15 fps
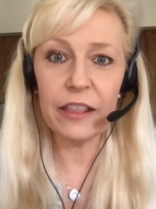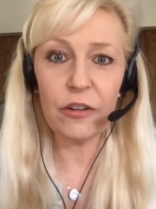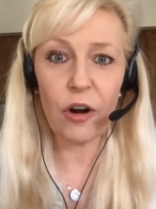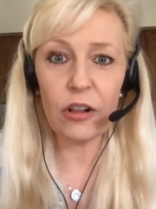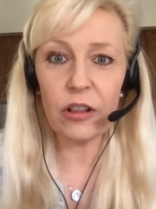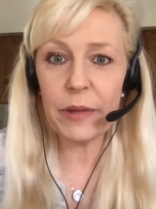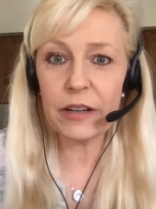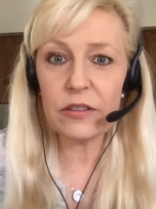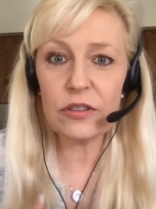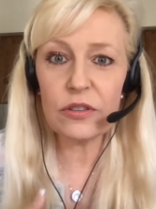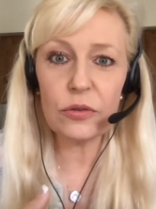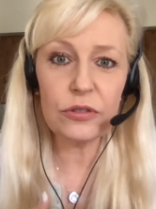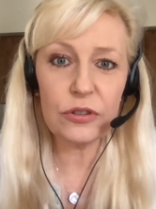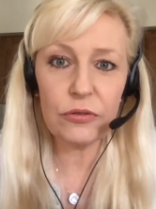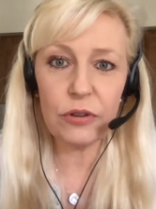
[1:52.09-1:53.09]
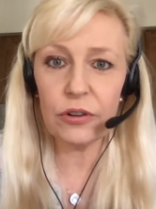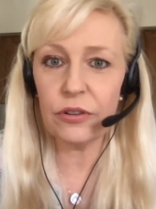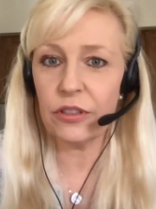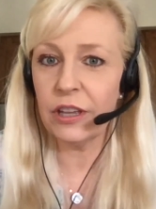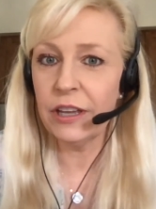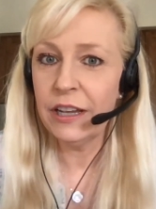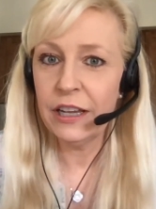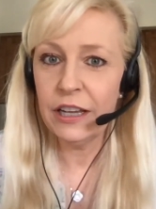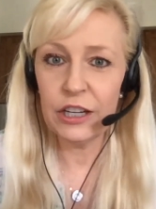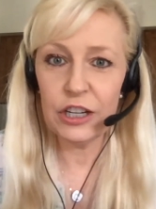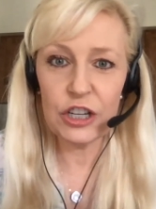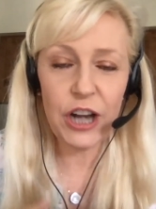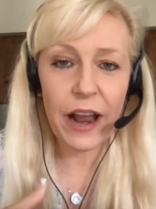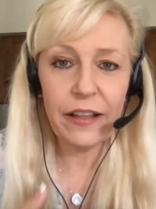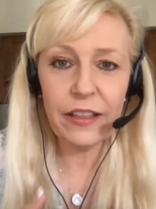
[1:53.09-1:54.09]
And they're all about soul's growth
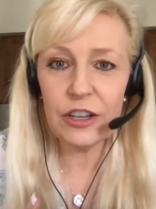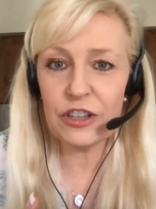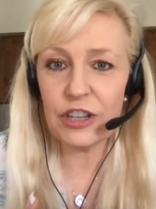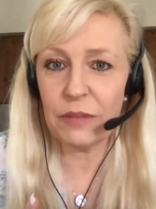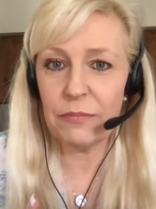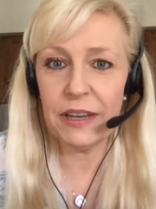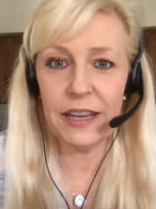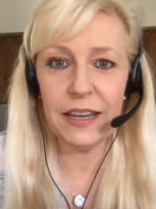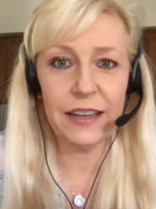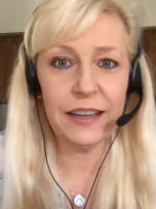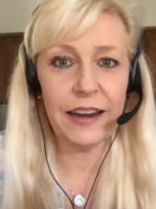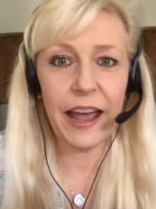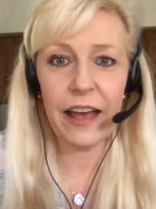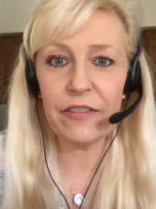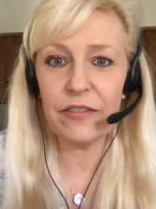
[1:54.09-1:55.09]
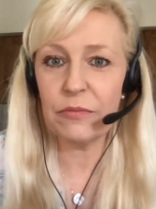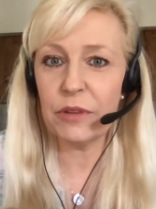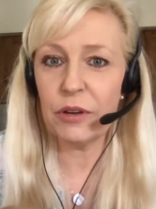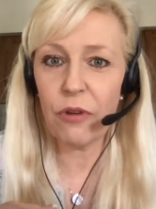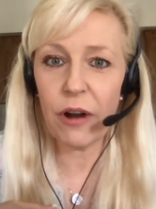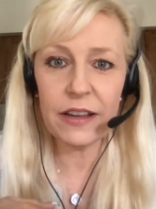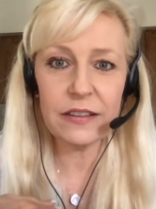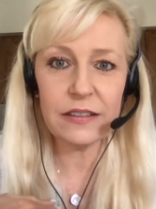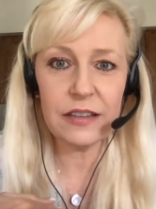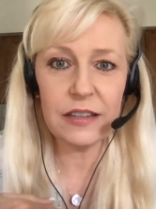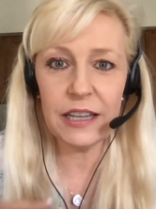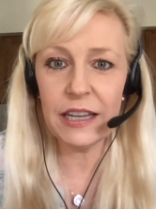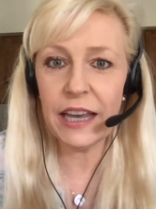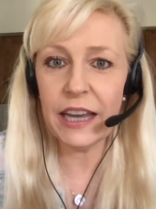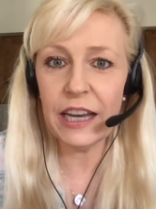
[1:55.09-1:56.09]
and challenging me and having me rise
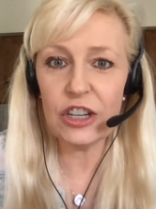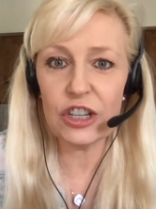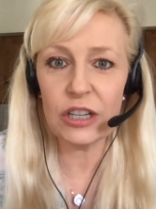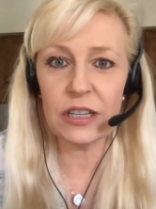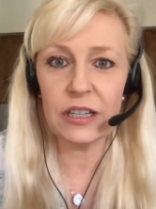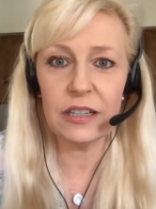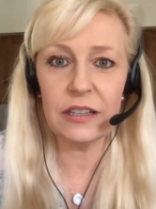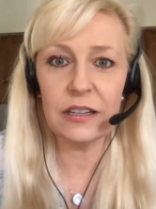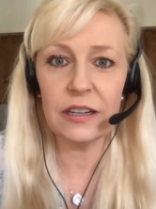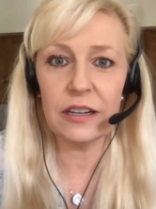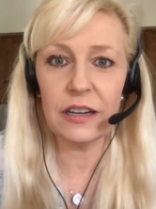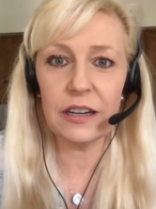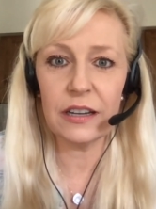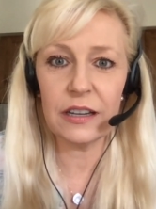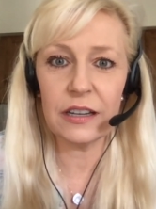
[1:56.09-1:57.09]
to the occasion and